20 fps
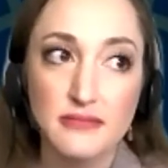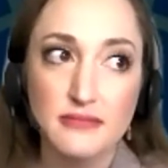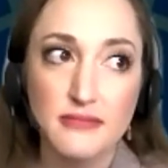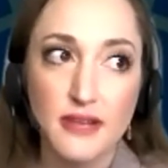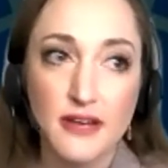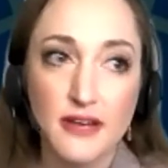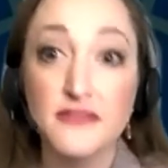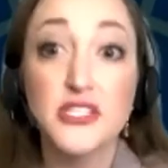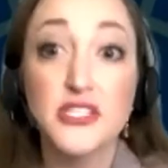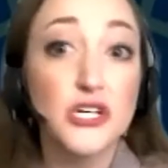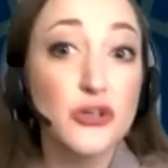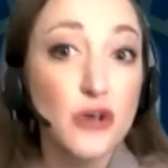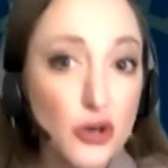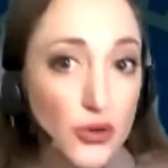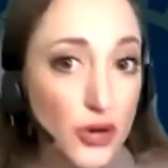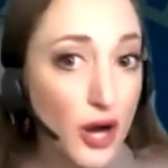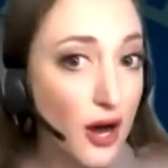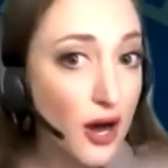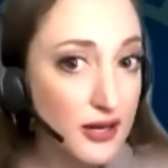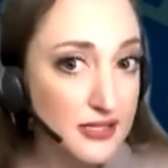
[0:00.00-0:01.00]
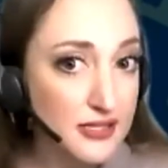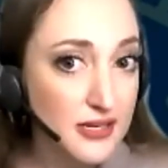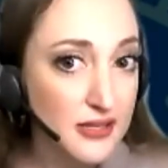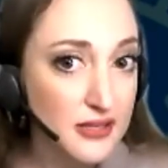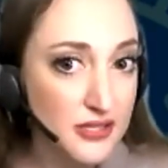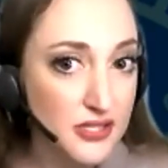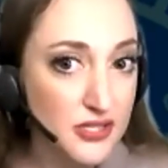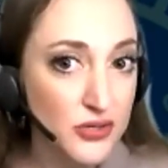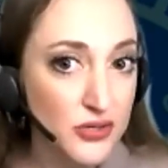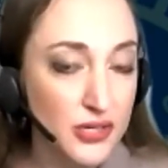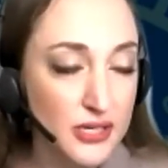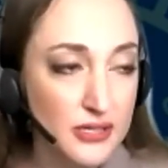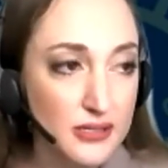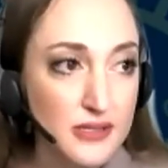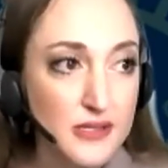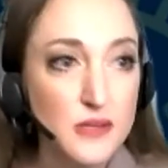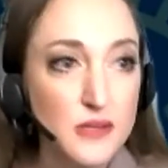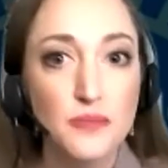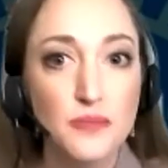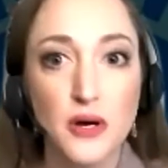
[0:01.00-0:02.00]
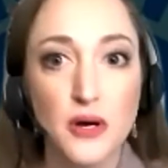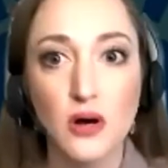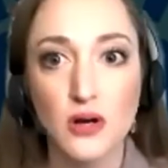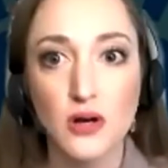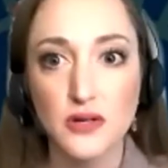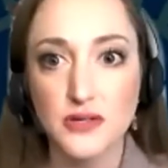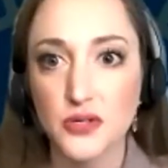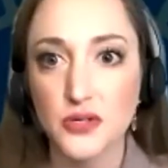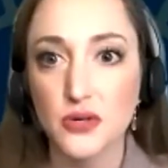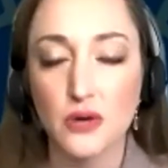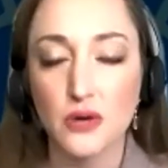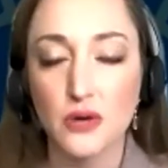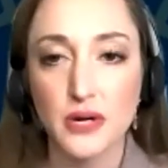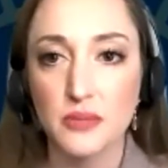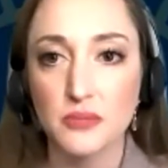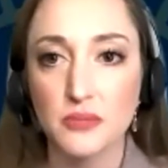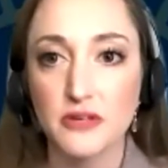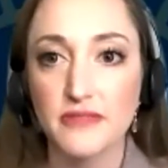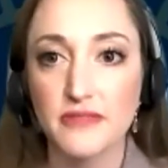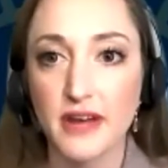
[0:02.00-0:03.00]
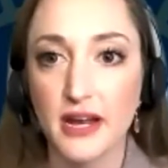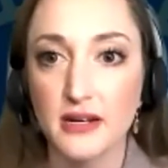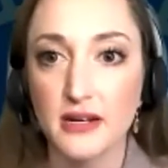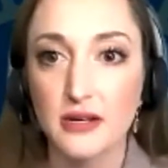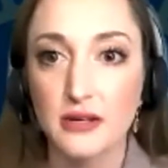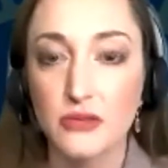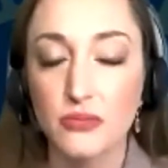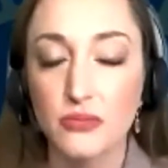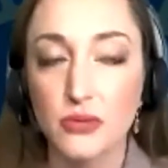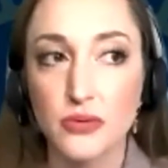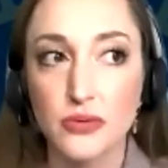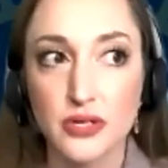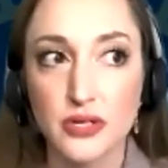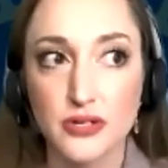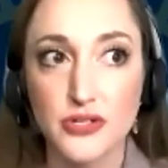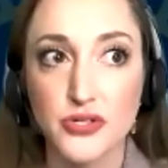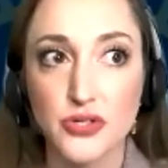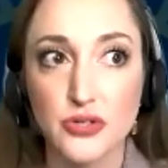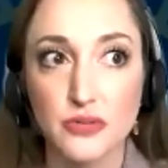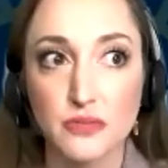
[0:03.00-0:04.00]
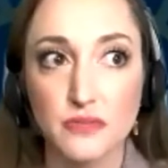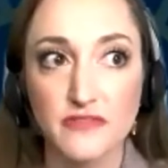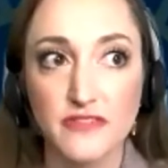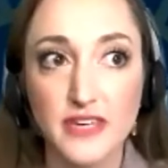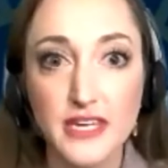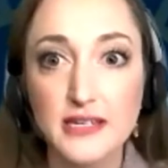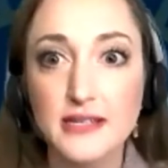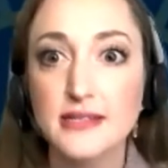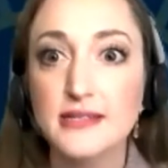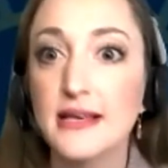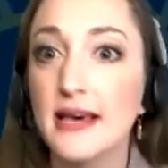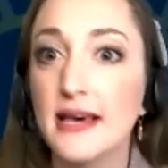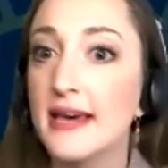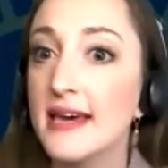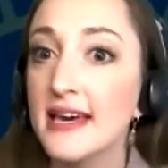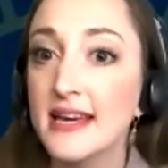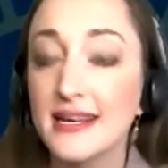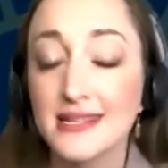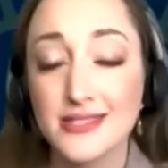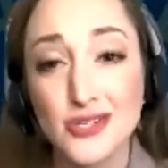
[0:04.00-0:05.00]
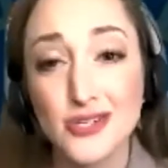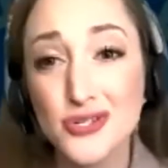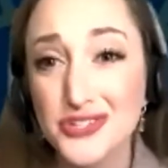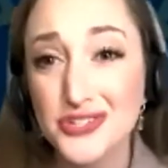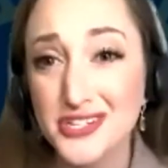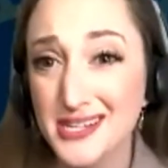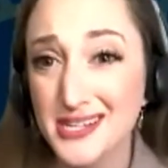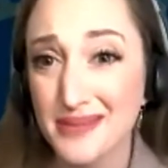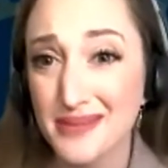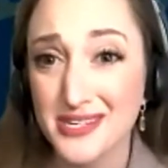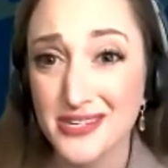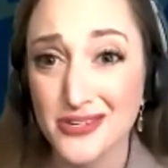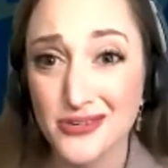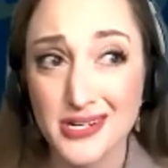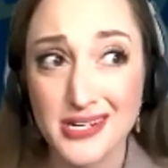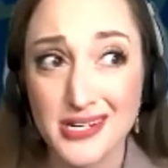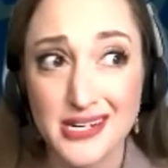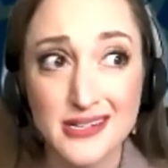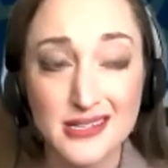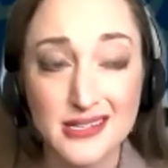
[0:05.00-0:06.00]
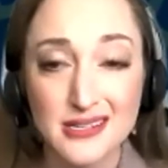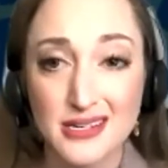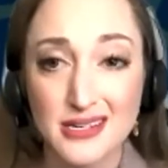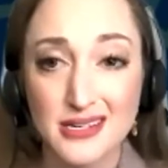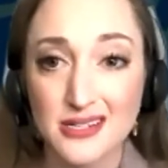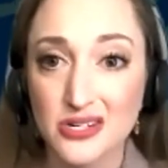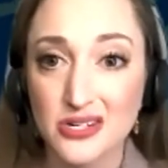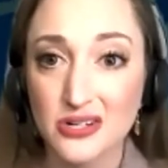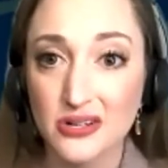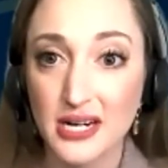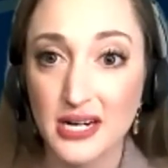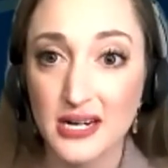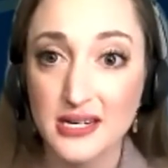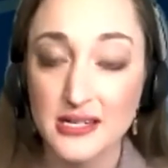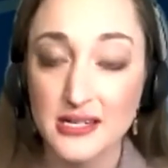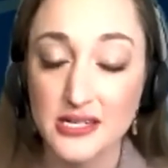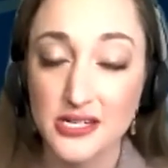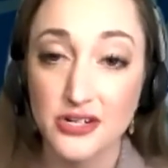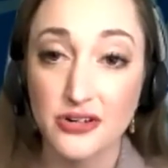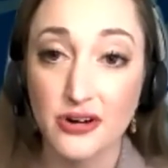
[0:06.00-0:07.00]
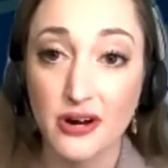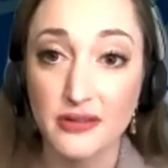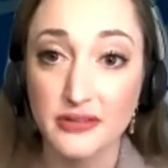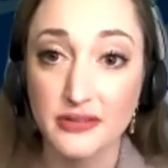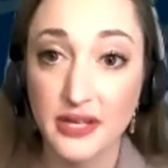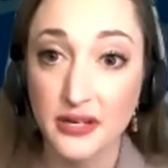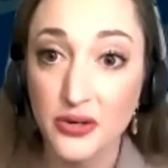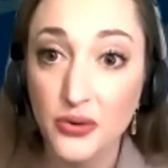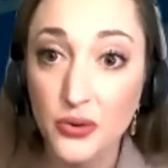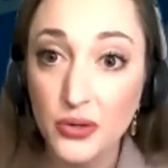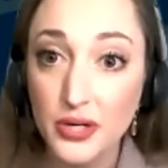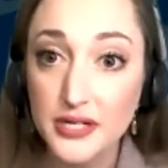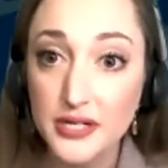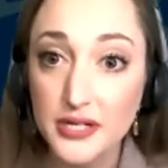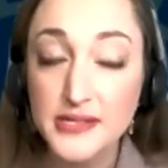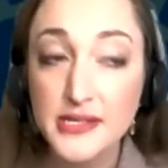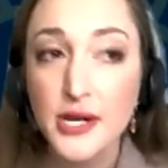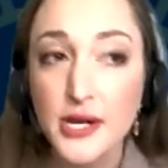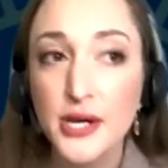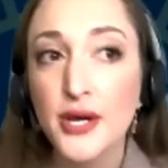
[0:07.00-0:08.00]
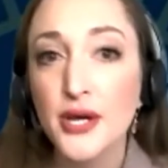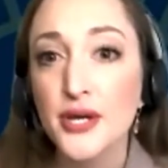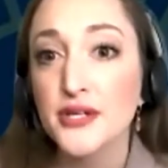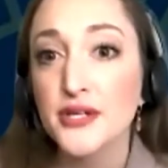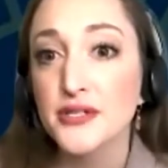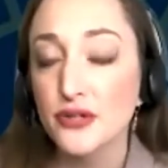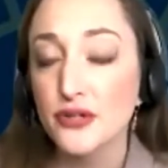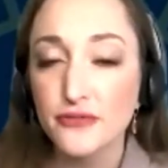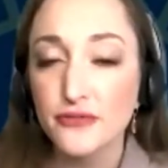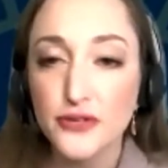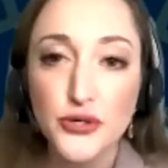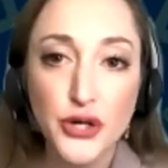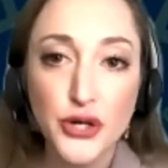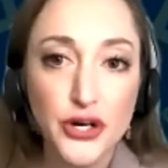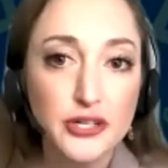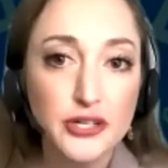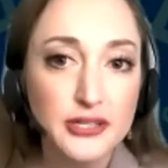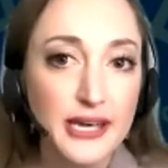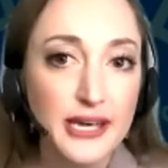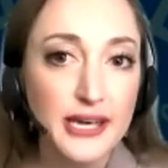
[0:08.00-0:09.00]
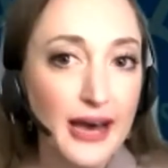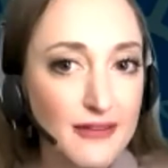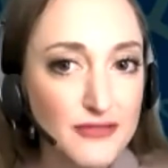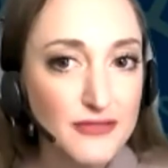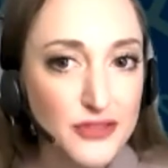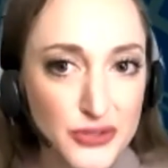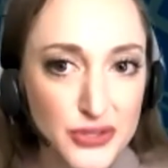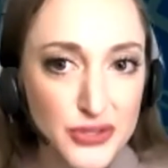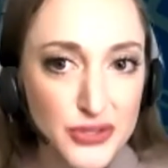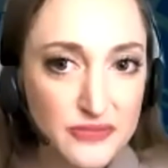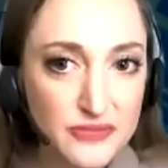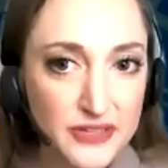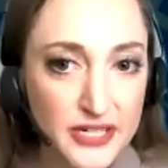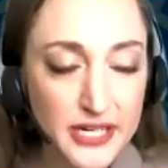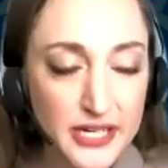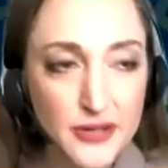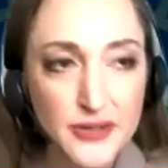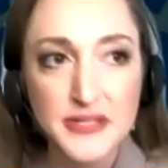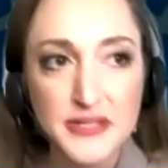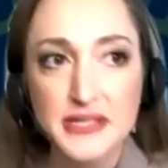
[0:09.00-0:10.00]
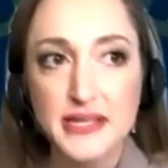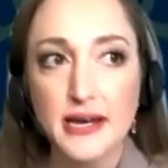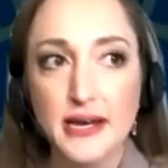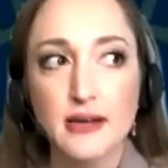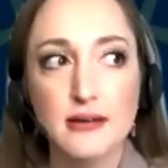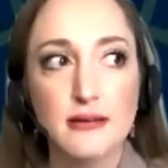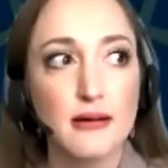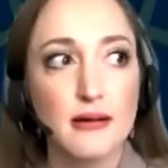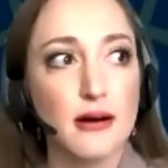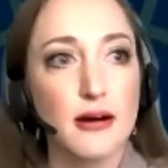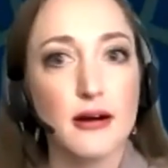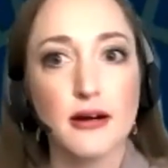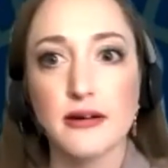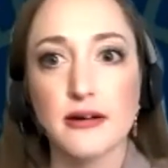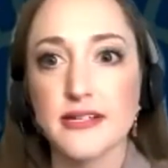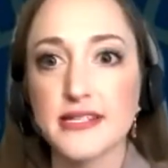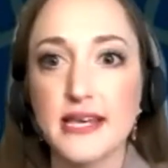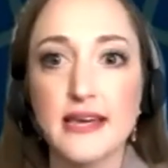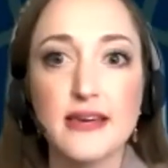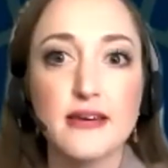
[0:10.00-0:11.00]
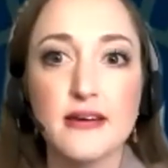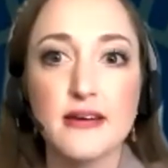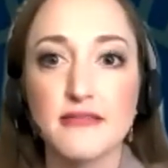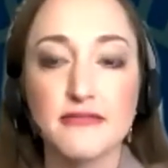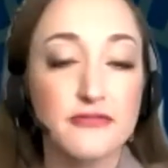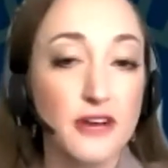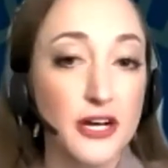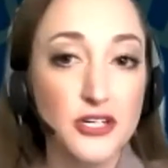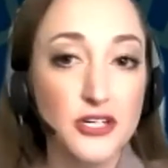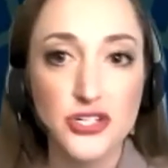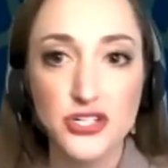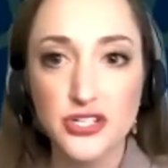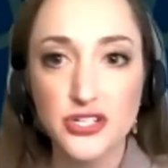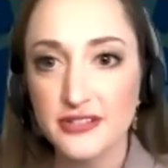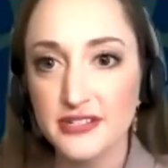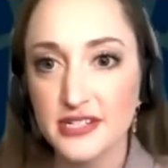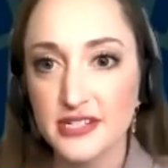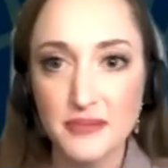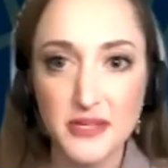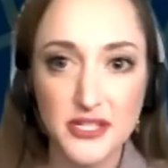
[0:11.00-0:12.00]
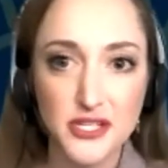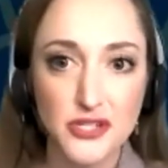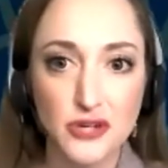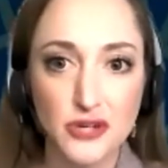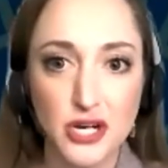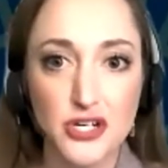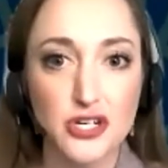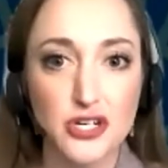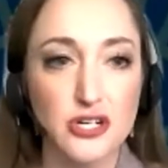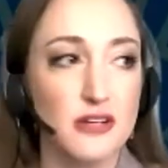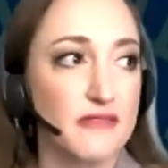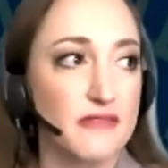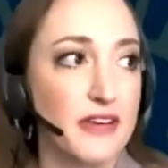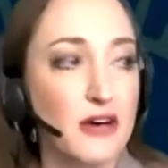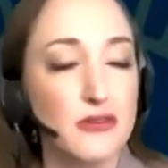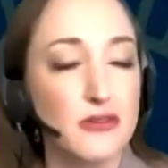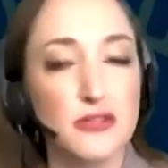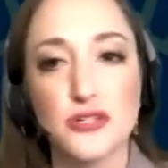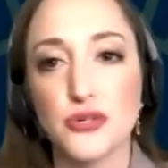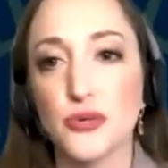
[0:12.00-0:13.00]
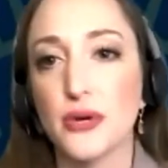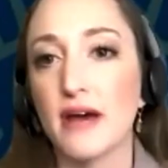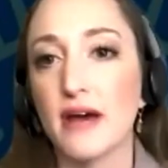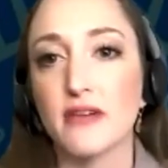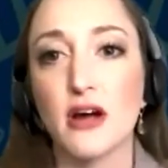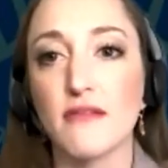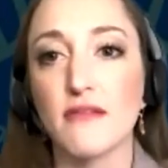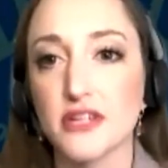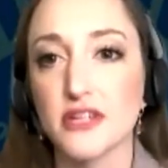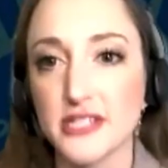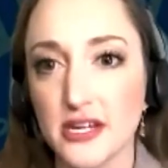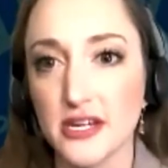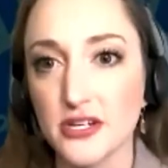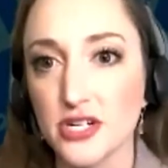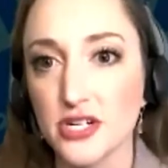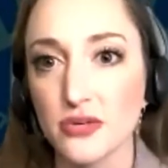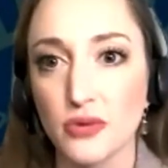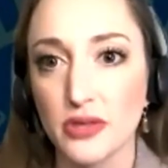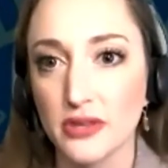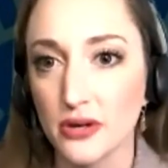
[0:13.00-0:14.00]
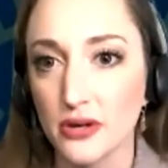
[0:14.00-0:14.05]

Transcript: of zero cost to the students, but also already provided through their student fees, it's usually something you can easily integrate into your online course. So if you currently have YouTube videos that are, say, a French demonstration of how to have a conversation with a